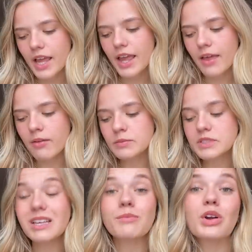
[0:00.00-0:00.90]
and
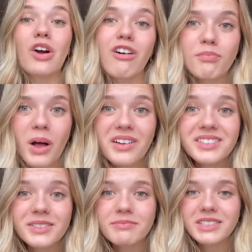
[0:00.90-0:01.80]
some golf
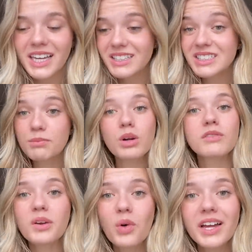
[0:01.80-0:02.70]
balls, Titleist Pro
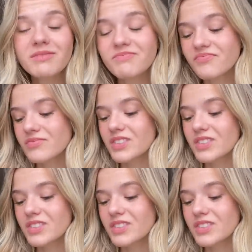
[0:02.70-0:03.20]
V1.